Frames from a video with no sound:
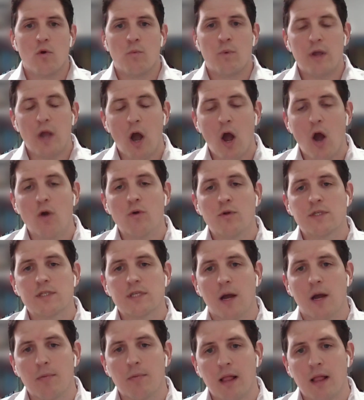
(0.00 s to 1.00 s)
We
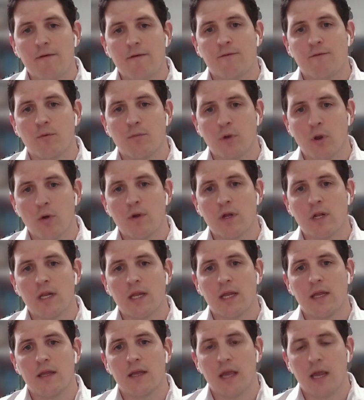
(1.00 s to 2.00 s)
host our platform
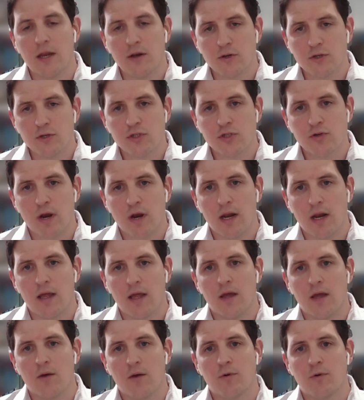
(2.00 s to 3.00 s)
locally in
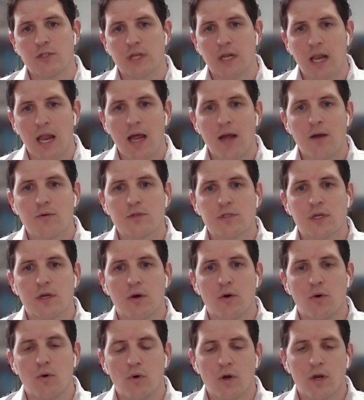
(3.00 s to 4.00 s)
Australia, which allows
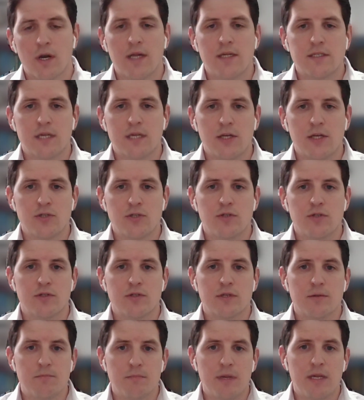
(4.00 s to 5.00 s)

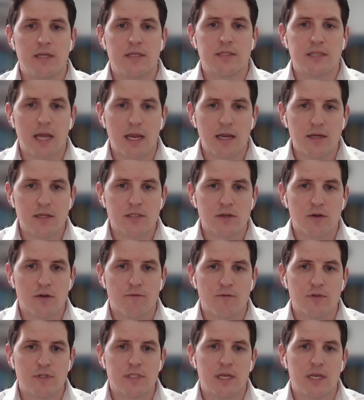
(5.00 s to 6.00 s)
organizations to meet data
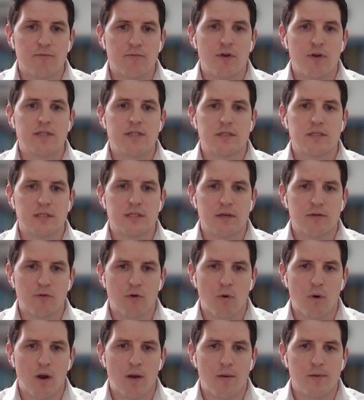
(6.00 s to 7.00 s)
sovereignty and residency
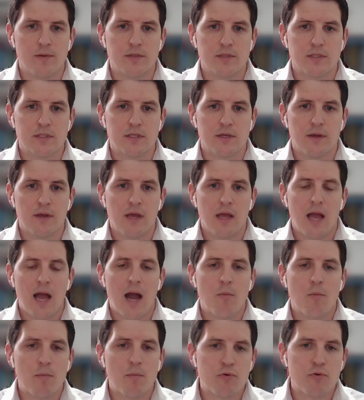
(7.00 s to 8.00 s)
requirements,
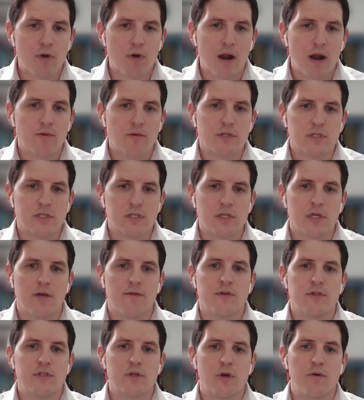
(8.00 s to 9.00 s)
and we're proud to
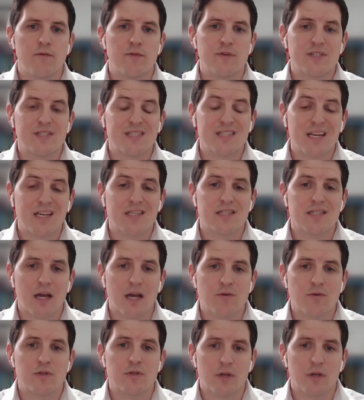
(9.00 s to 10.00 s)
service over
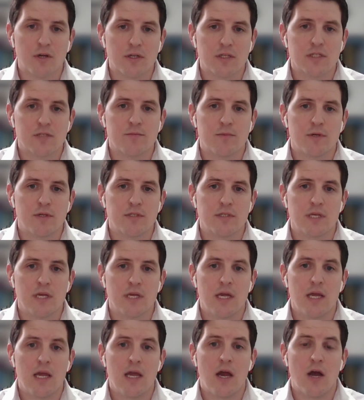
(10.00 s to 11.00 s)
6,000 customers
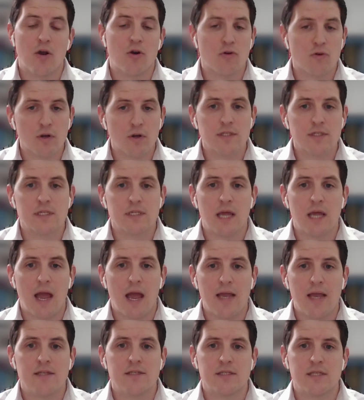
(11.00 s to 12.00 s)
across
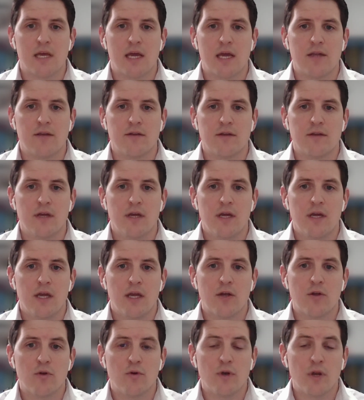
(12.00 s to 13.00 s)
ANZ,
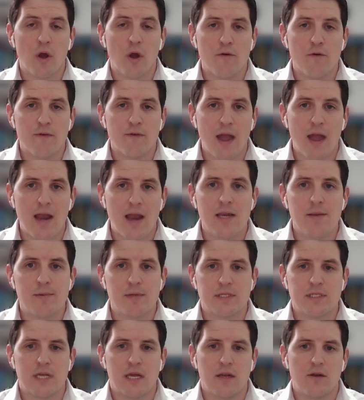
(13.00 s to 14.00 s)
including over
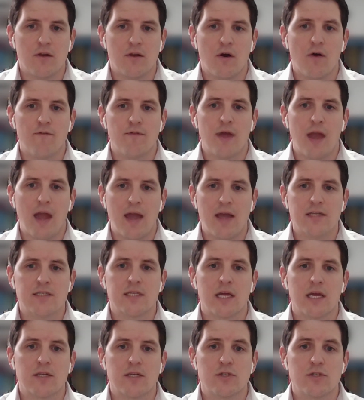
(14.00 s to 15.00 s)
80% of the
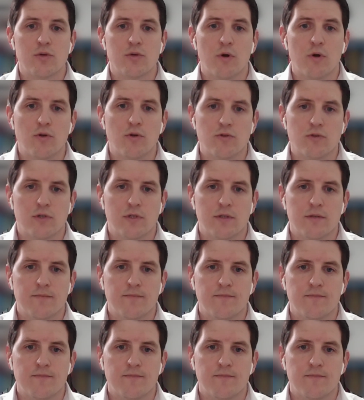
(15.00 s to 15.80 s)
ASX 200.